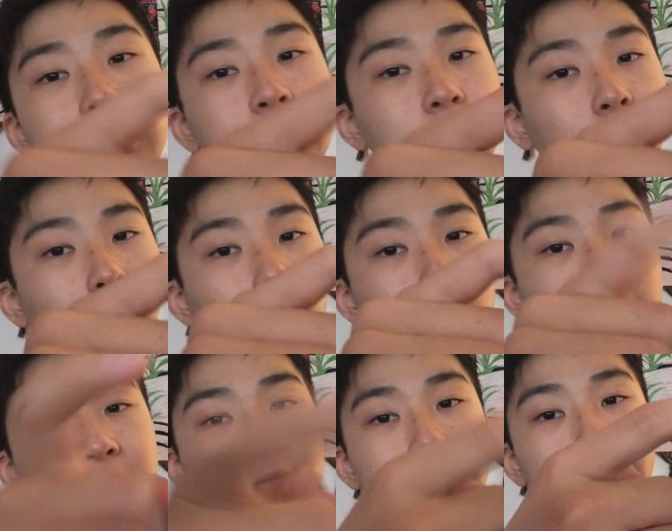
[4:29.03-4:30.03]
is
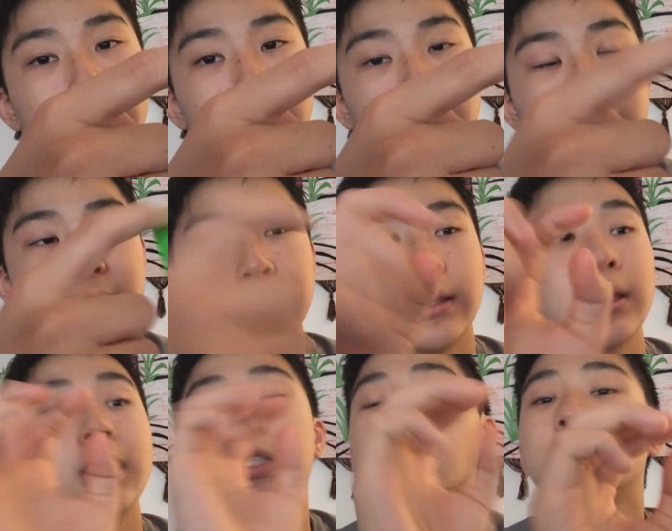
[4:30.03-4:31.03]
orange and green.
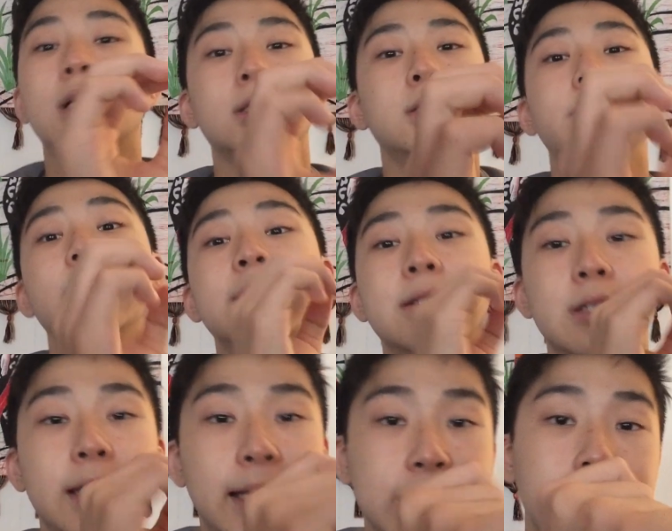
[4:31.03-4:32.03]
There's not going to be
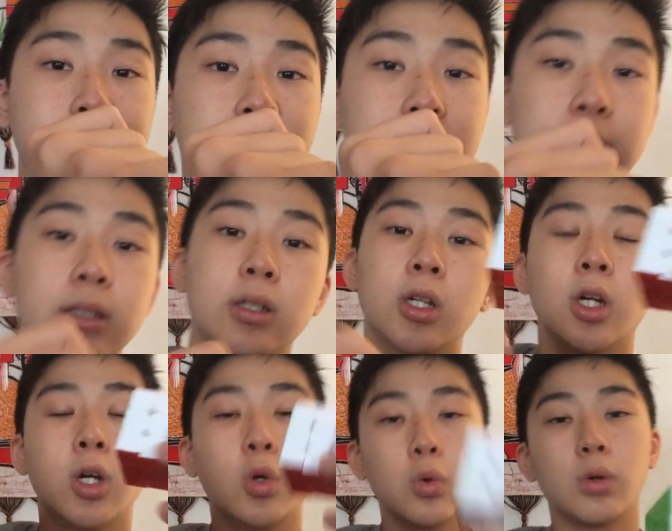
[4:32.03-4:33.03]
another edge piece
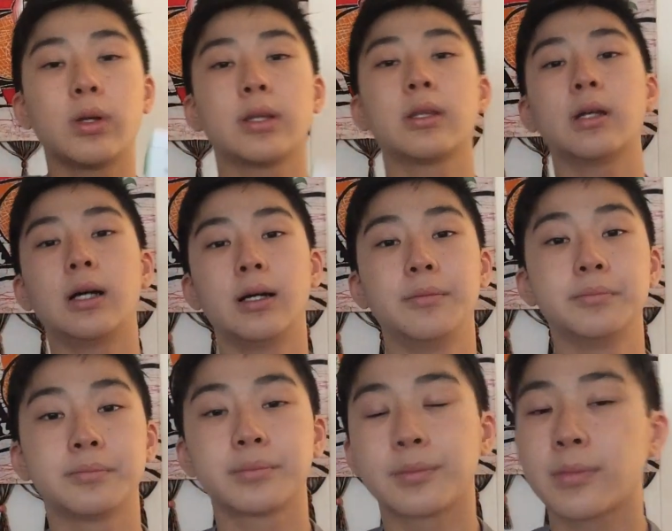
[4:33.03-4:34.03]
with
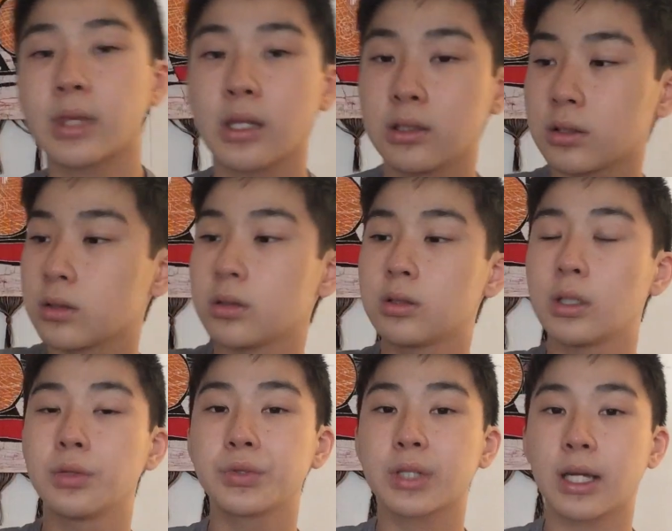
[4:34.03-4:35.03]

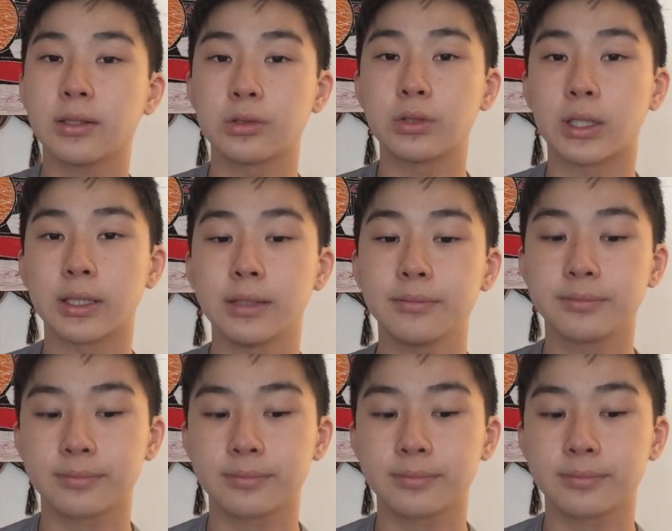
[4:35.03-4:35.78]
those colors on it.